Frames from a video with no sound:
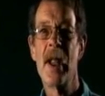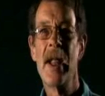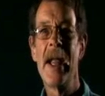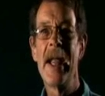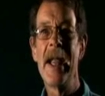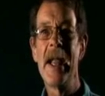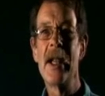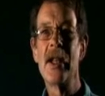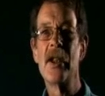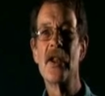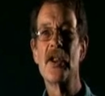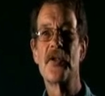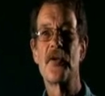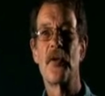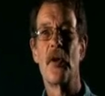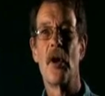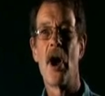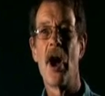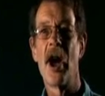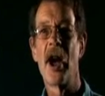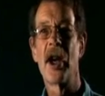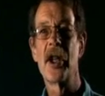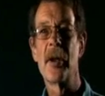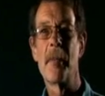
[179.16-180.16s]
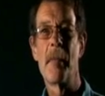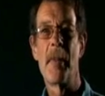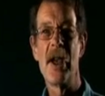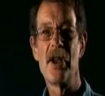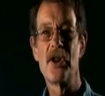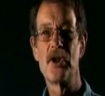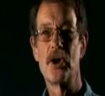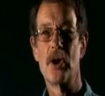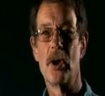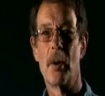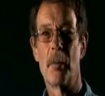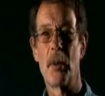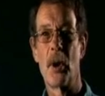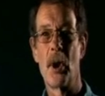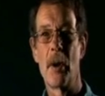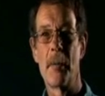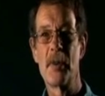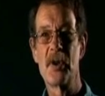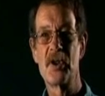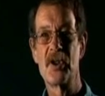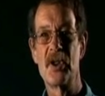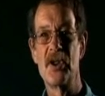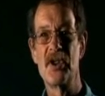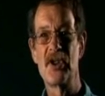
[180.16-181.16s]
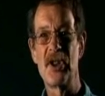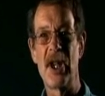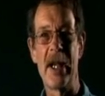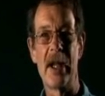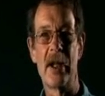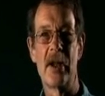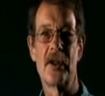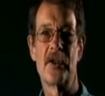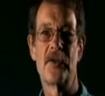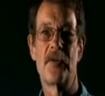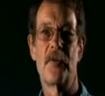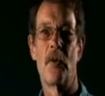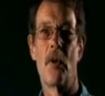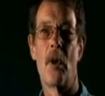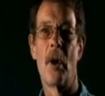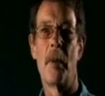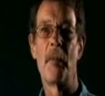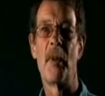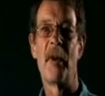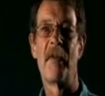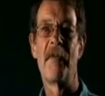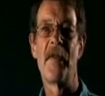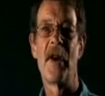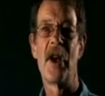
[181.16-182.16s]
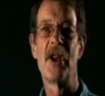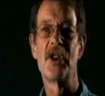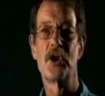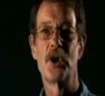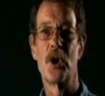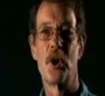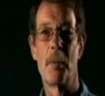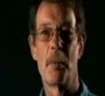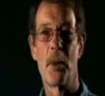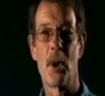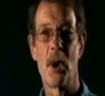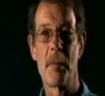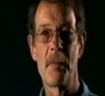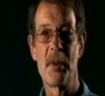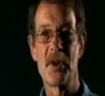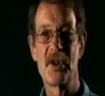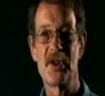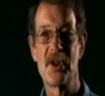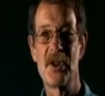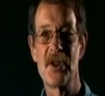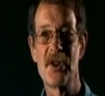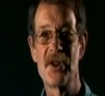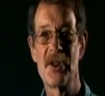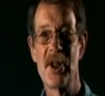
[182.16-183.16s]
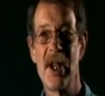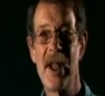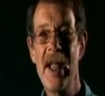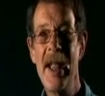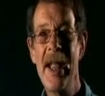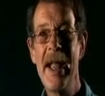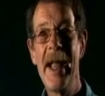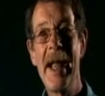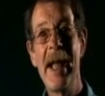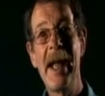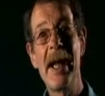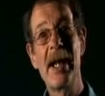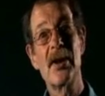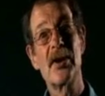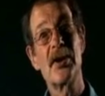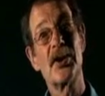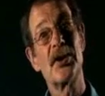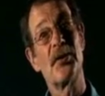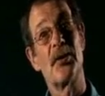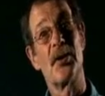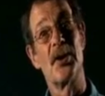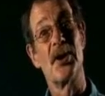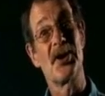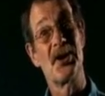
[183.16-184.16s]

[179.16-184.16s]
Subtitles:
English for occupational purposes, English for professional purposes, English for